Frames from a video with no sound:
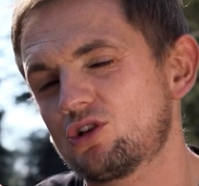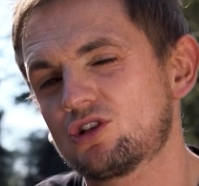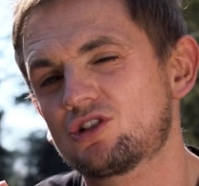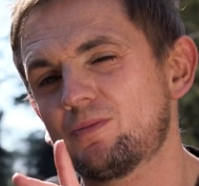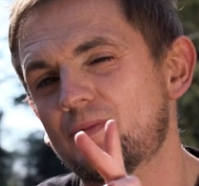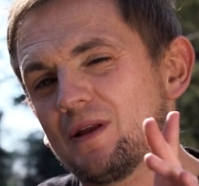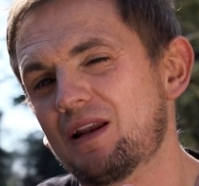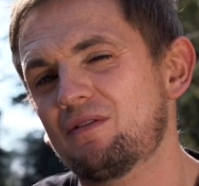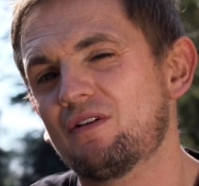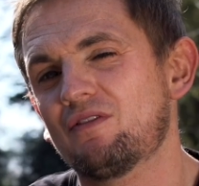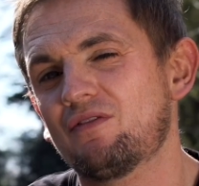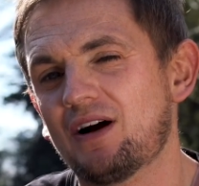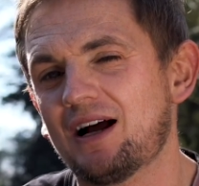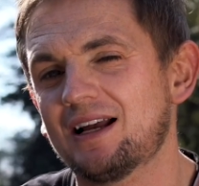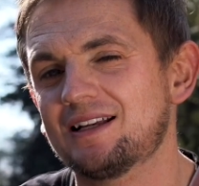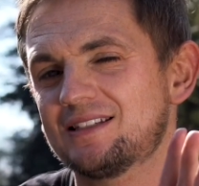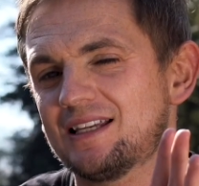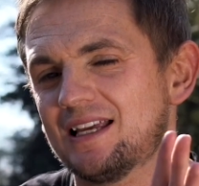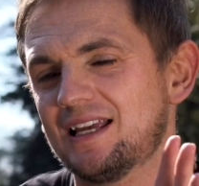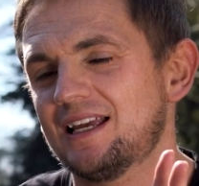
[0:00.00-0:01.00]
just a bit of
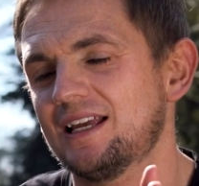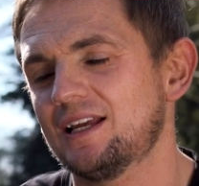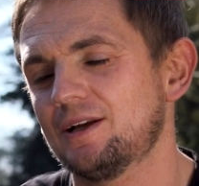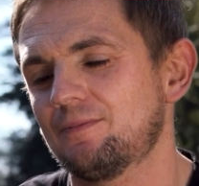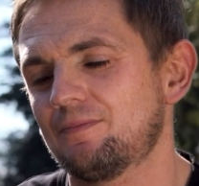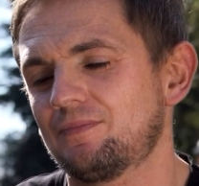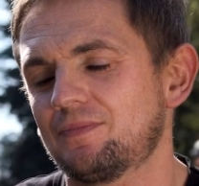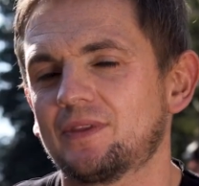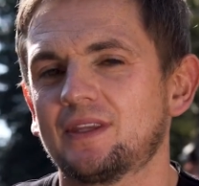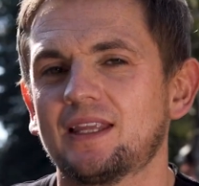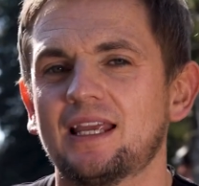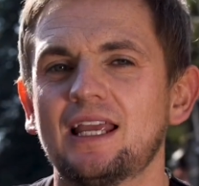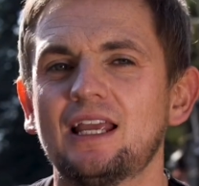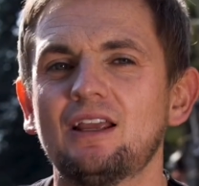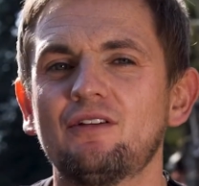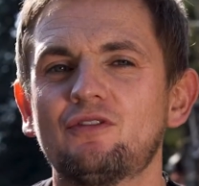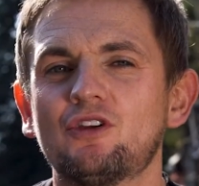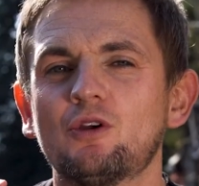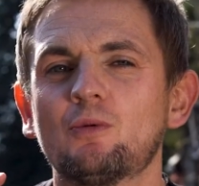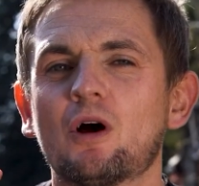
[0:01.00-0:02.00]
advice here.
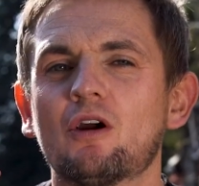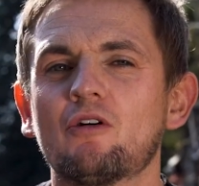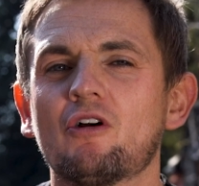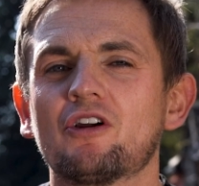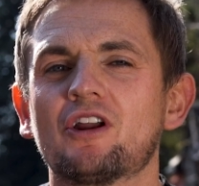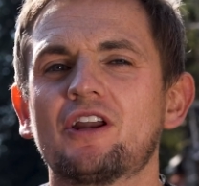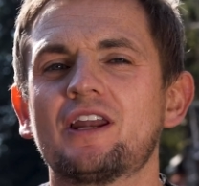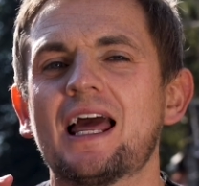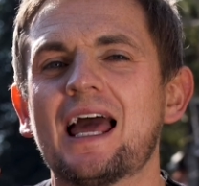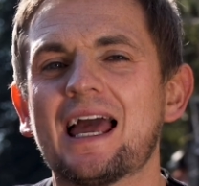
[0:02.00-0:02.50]
If you are on an